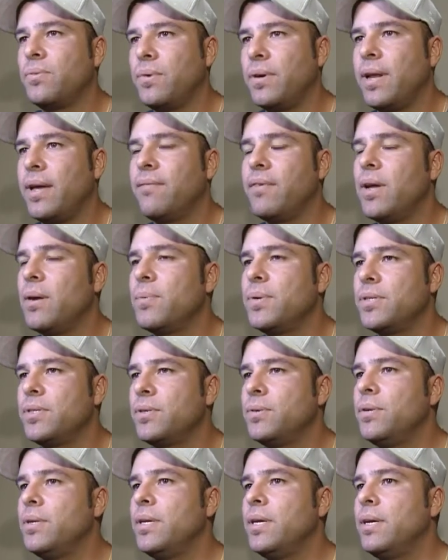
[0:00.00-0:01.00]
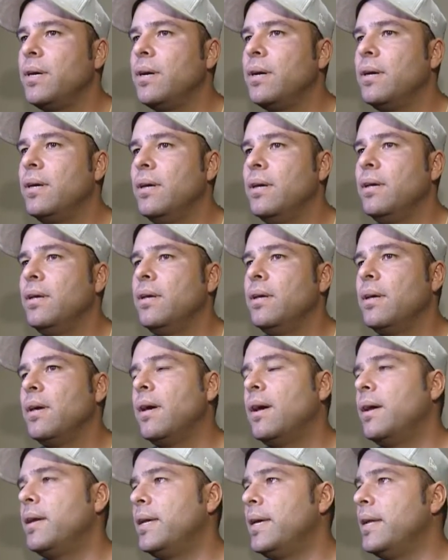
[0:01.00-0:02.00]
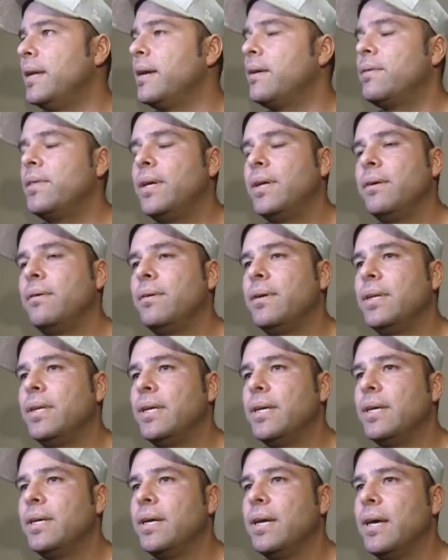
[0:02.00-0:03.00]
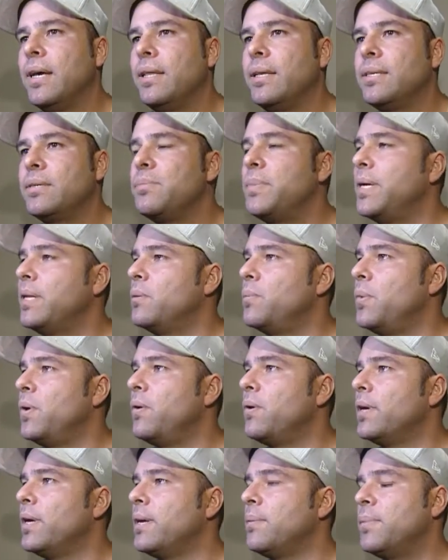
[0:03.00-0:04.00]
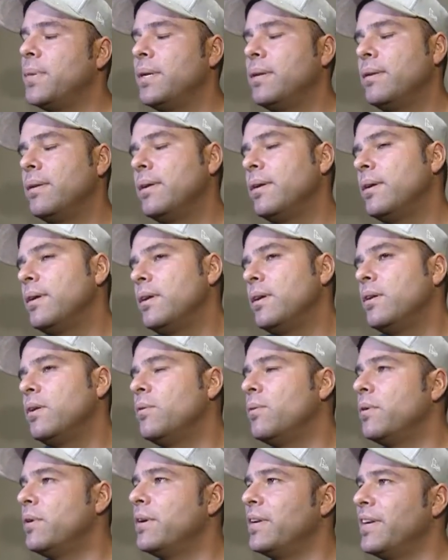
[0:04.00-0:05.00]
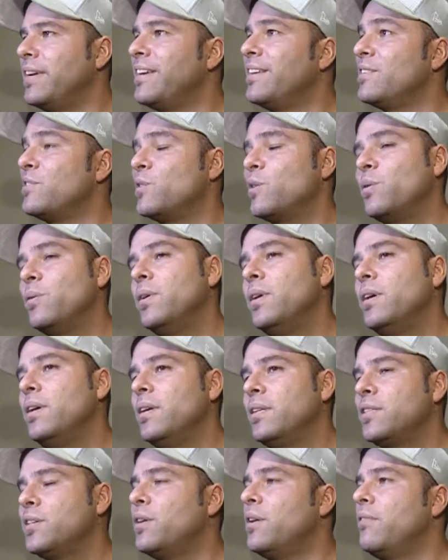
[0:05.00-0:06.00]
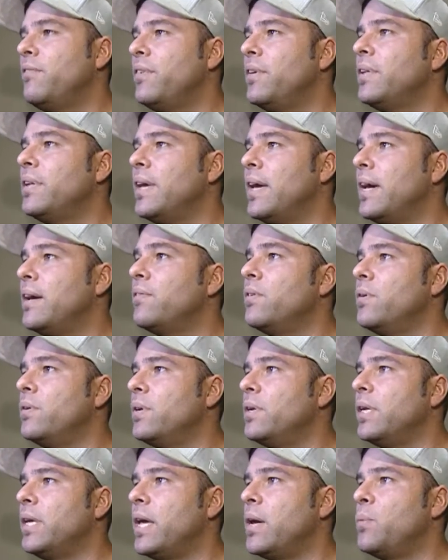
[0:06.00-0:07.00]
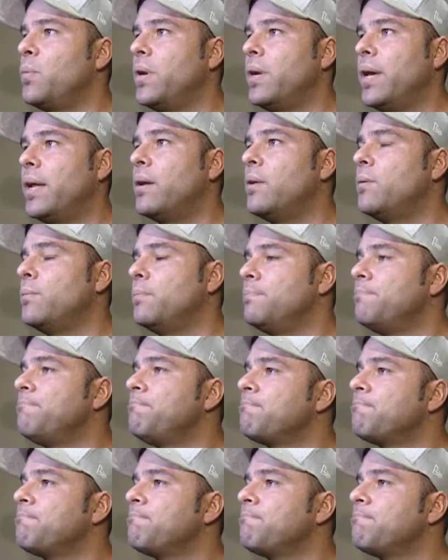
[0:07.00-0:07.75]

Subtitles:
we're going to have an opportunity to get out there and at least be in the ball game, and you know what you're going to get. So it's a good feeling to have going into game one at home.